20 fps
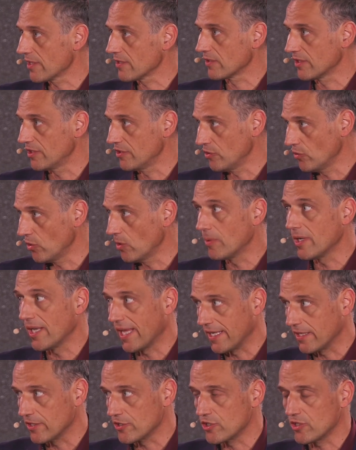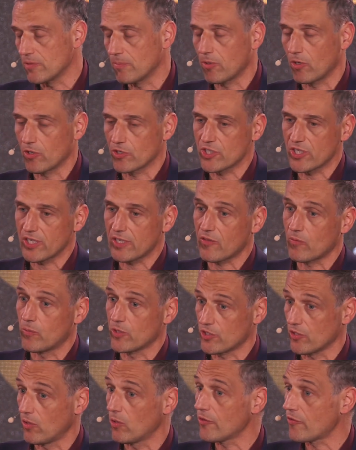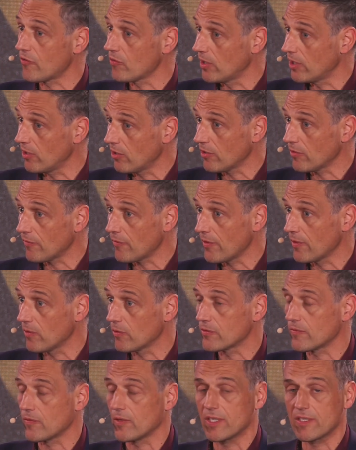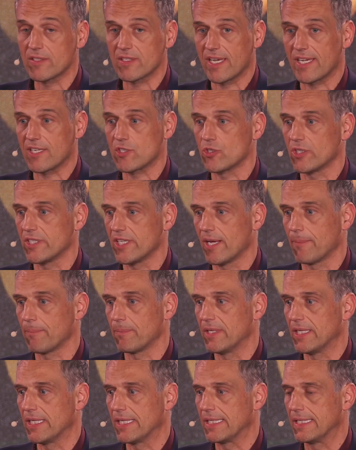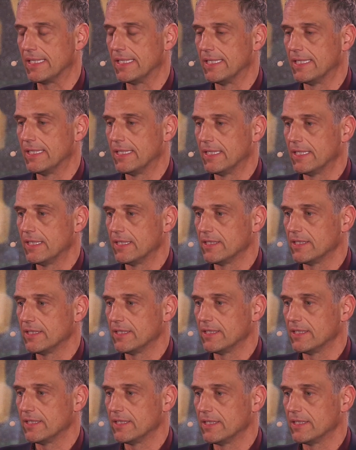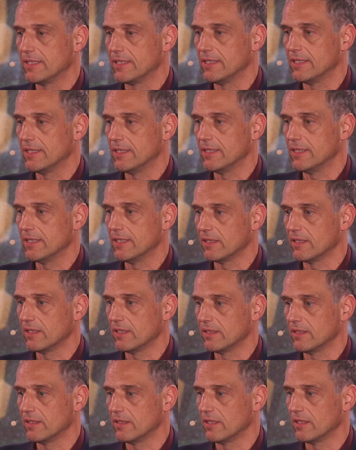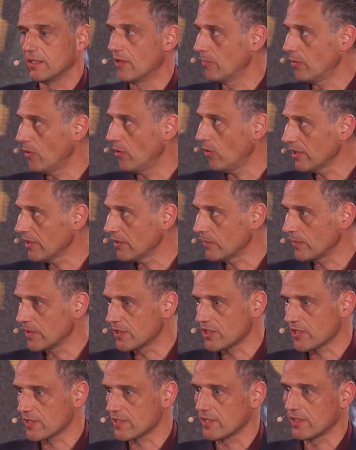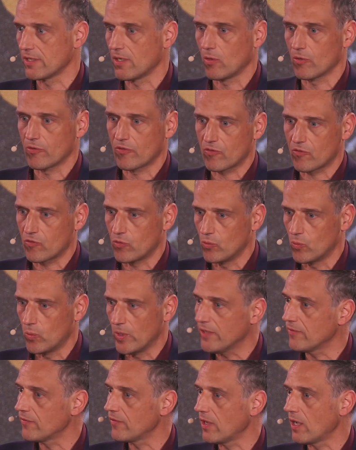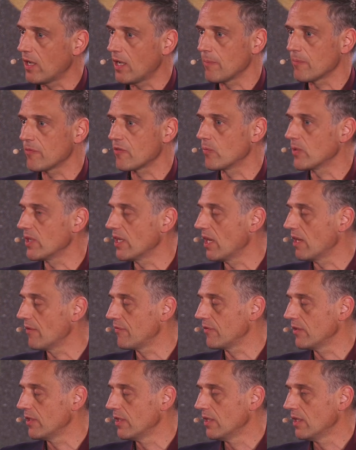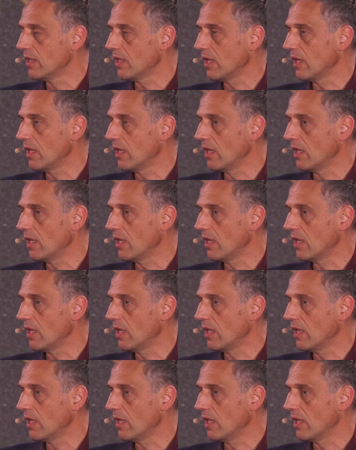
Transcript: renewable energy projects, which also a lot of those things actually happening here in Poland. We just announced 2 wind farms. We have